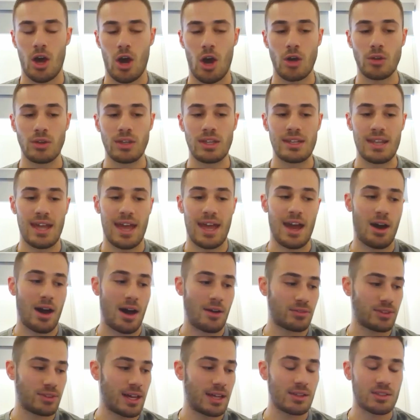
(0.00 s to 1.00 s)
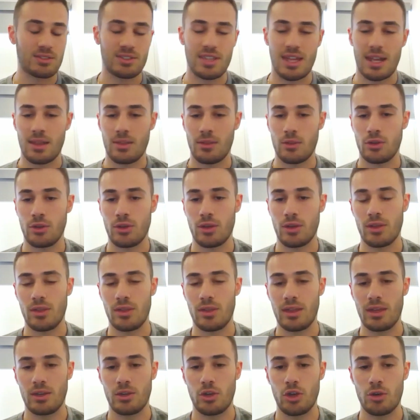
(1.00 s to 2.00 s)
only now after understanding
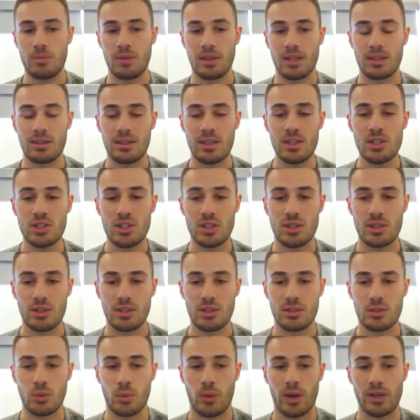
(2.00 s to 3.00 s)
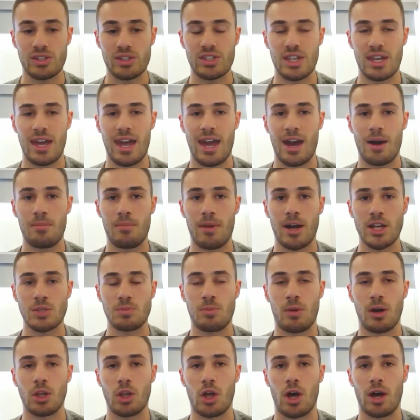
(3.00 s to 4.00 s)
the, human condition do i see how much
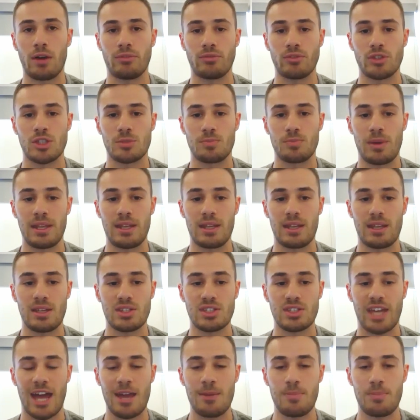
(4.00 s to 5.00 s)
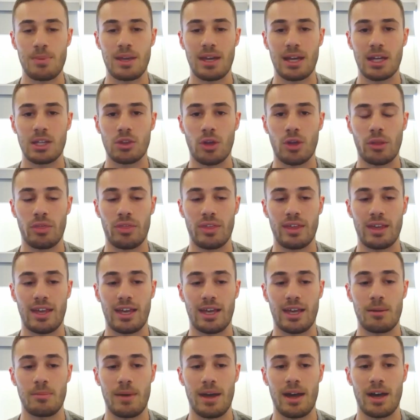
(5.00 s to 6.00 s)
my life was spent escaping and not
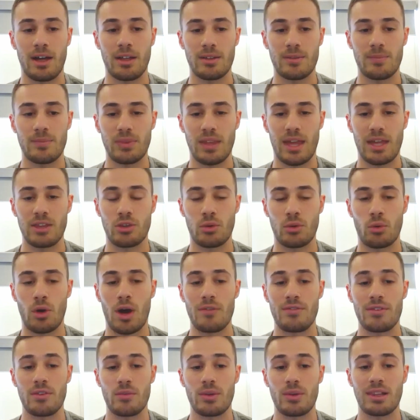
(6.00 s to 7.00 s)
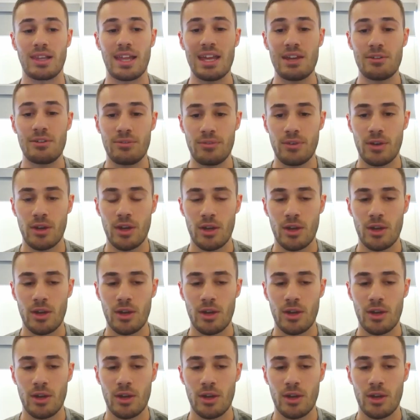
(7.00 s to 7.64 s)
thinking about and deriving relief